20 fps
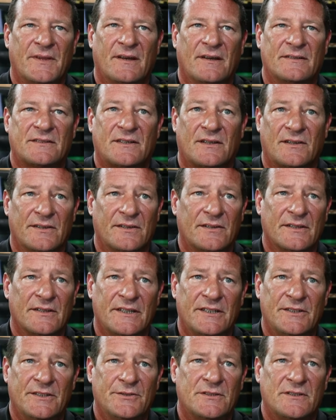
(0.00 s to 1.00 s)
It's
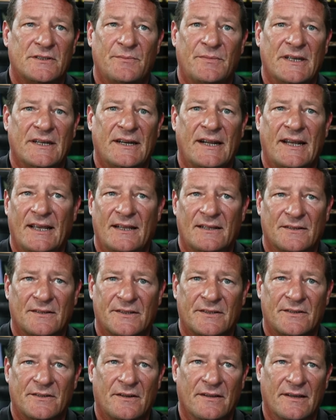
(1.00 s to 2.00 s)
clearly used to being handled
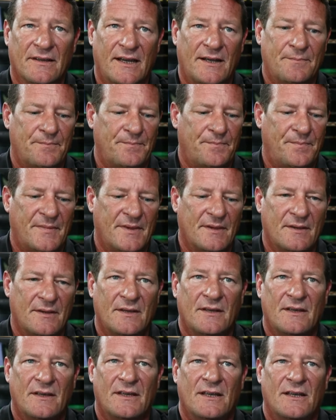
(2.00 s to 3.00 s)
and all that.
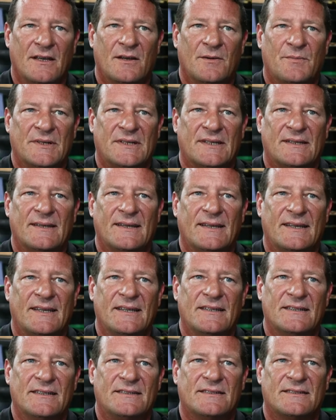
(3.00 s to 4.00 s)
But the thing
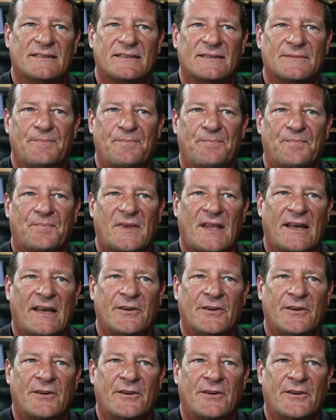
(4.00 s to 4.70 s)
is I